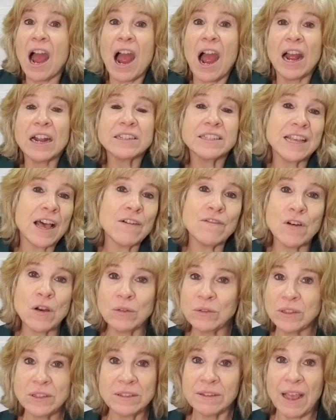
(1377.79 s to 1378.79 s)
Our cell
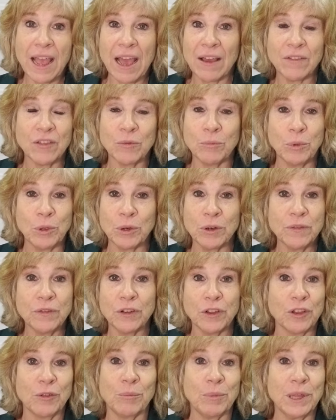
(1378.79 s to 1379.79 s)
phones have the
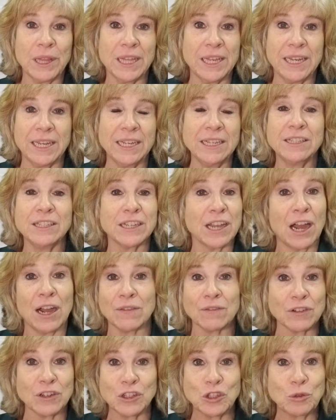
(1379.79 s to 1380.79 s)
beautiful ability to
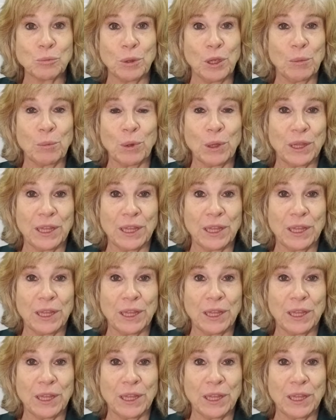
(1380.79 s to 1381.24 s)
conference people